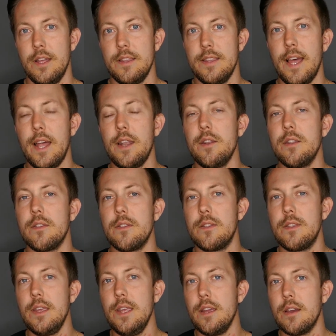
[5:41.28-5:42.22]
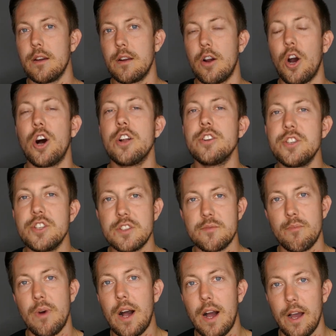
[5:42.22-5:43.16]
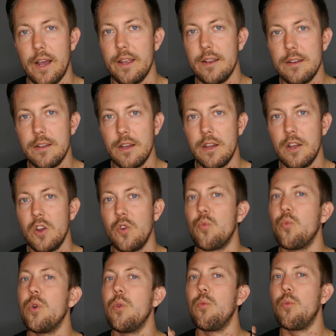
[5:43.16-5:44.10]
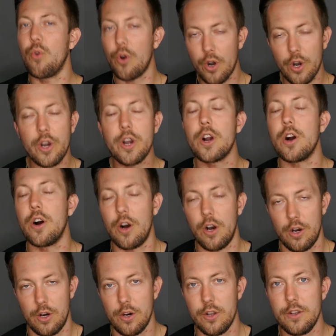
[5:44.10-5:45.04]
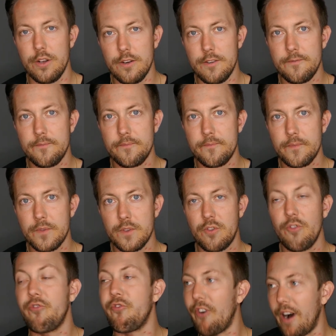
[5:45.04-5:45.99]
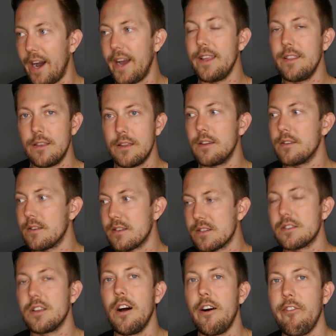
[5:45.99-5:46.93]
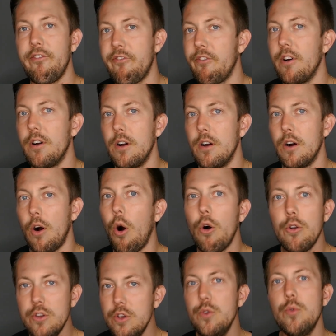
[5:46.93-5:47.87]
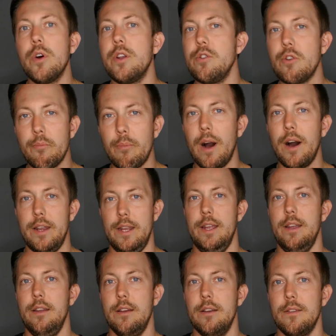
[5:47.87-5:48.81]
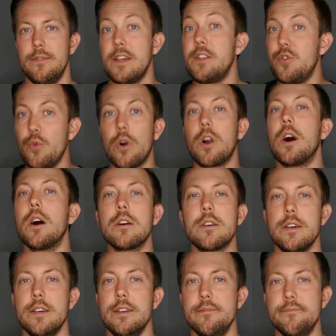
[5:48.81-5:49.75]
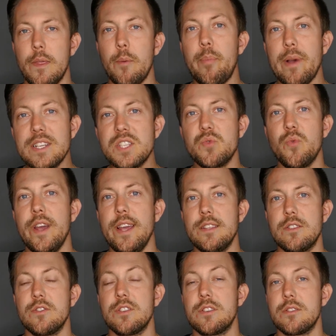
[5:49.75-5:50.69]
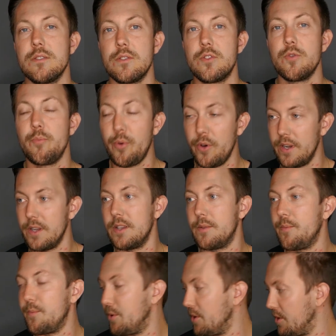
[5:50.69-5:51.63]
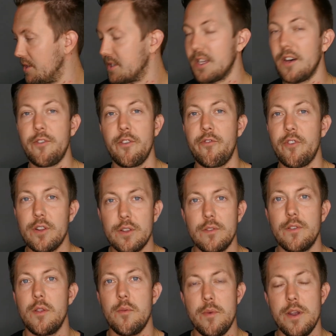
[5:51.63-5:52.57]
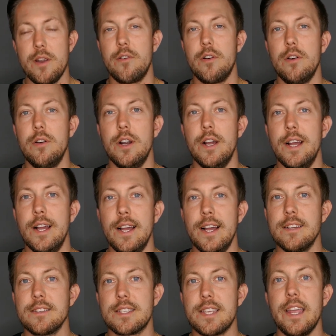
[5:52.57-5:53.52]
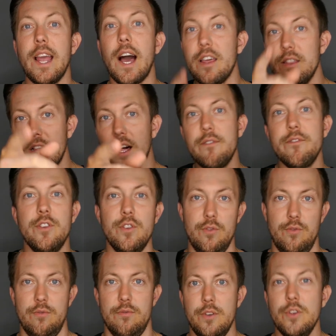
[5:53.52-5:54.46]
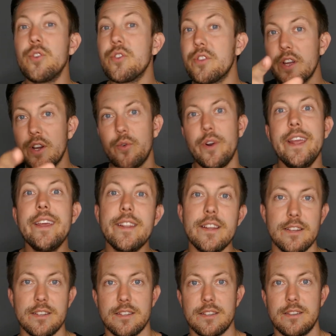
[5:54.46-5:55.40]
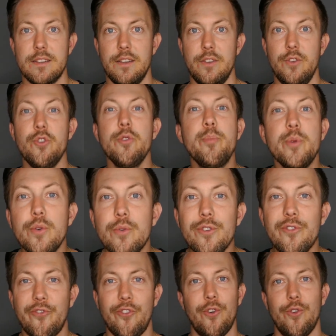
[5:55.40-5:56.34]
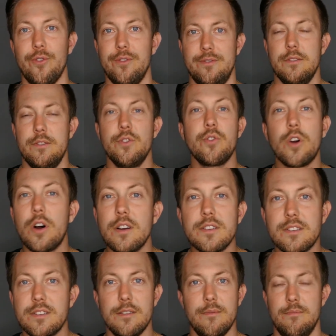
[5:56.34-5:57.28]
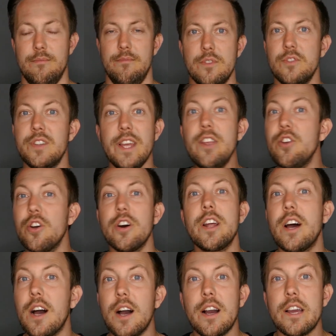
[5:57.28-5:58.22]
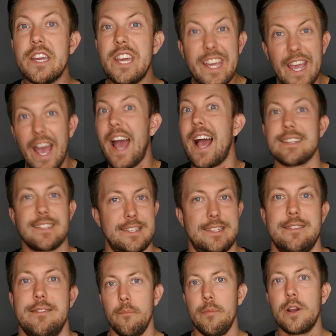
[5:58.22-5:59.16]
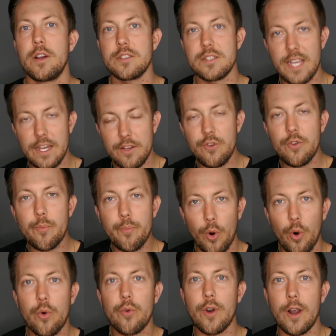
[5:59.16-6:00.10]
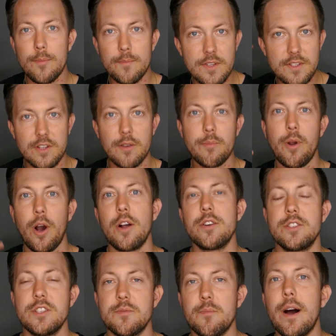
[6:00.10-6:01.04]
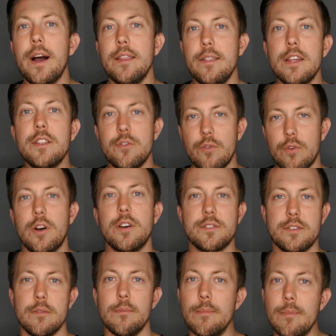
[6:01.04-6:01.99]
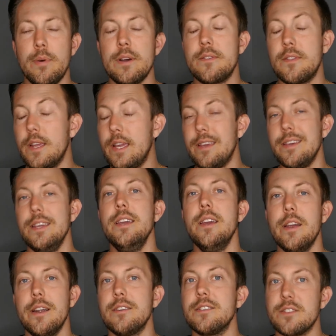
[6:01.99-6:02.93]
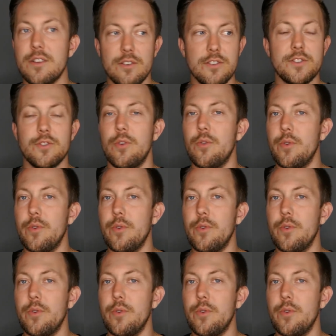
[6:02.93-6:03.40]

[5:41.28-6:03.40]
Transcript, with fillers: then the conscious mind will work on to find stuff on you and your body that you are ugly. The best way to, to put, it, put yourself in front of the mirror and say, I love you. You're the greatest. You're beautiful. You're awesome. Today you're gonna kick ass. Because then you program the subconscious mind that you're awesome. But the key here is also